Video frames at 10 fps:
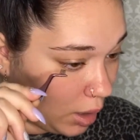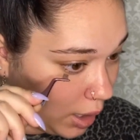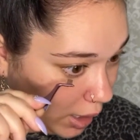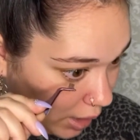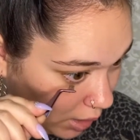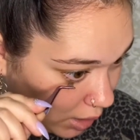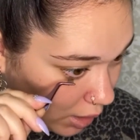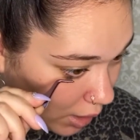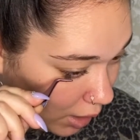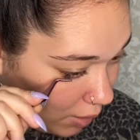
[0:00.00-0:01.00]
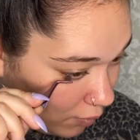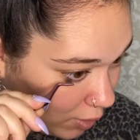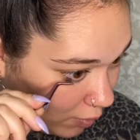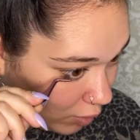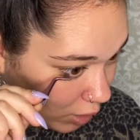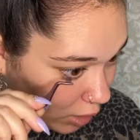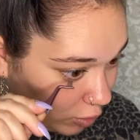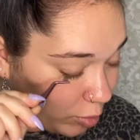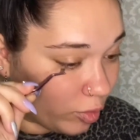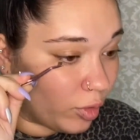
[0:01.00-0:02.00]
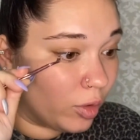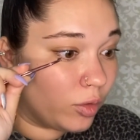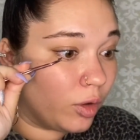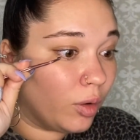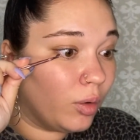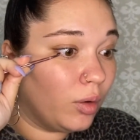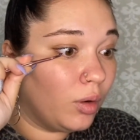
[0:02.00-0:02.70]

and I've never done this before, so